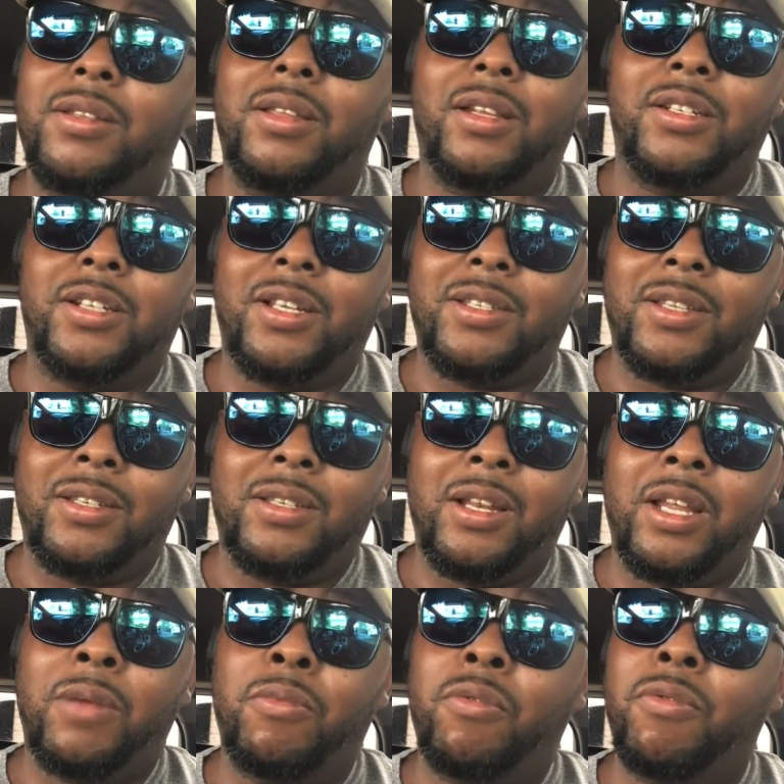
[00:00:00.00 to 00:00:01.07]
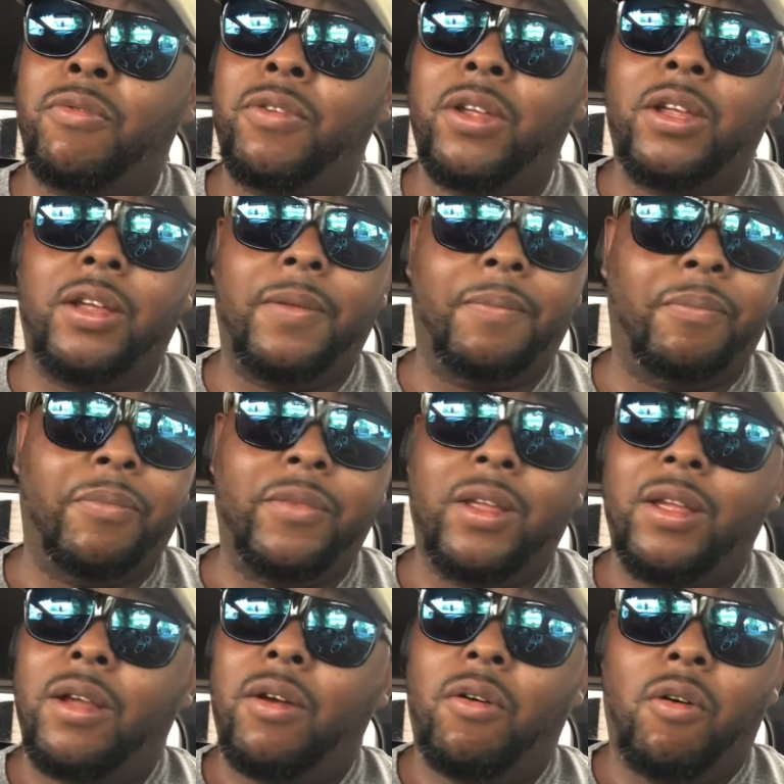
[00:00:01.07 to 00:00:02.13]
The Justice League movie,
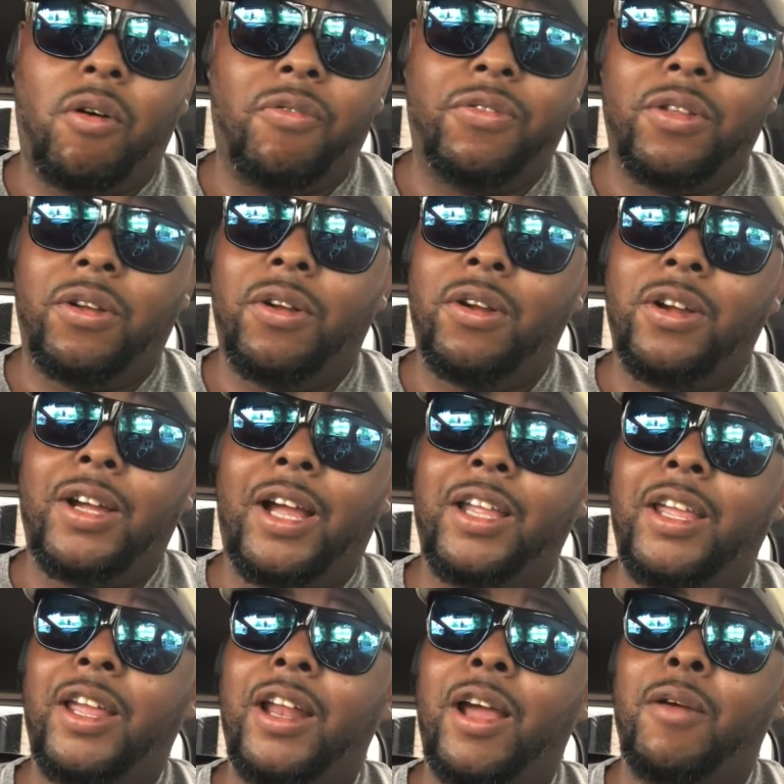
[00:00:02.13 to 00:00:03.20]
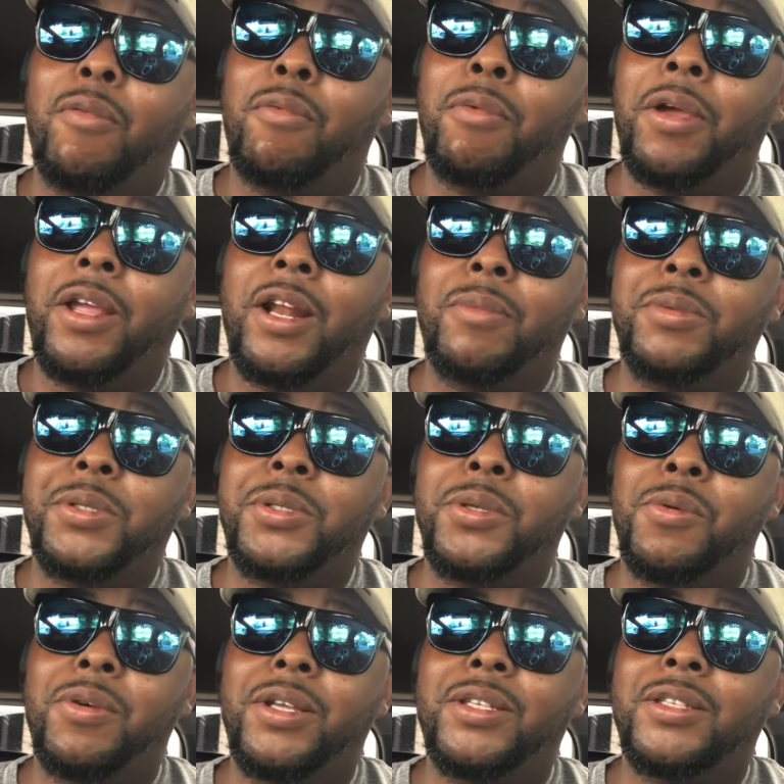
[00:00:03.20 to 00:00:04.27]
off the hook. I cannot wait. I'm
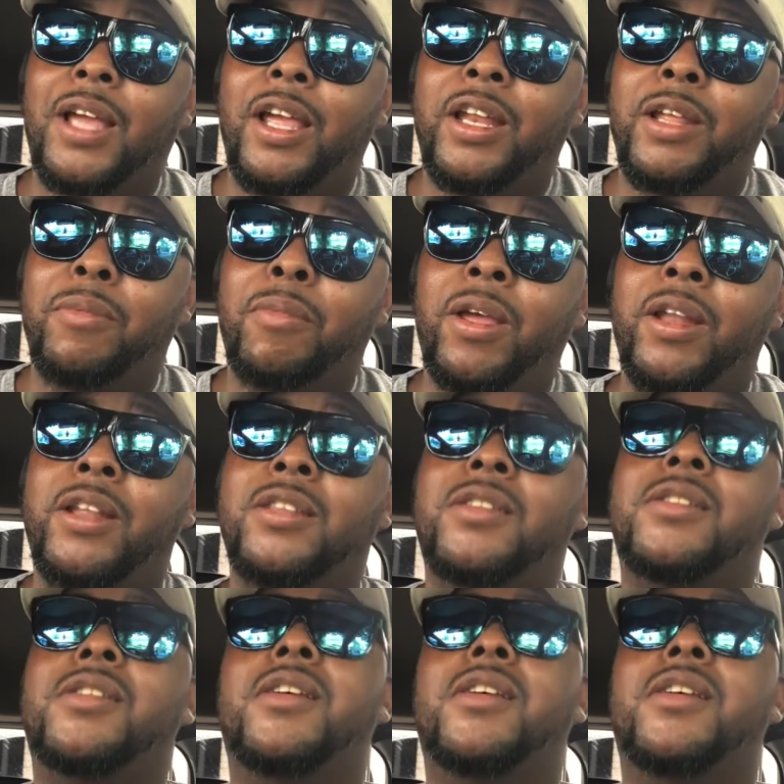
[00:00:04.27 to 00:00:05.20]
so excited, man.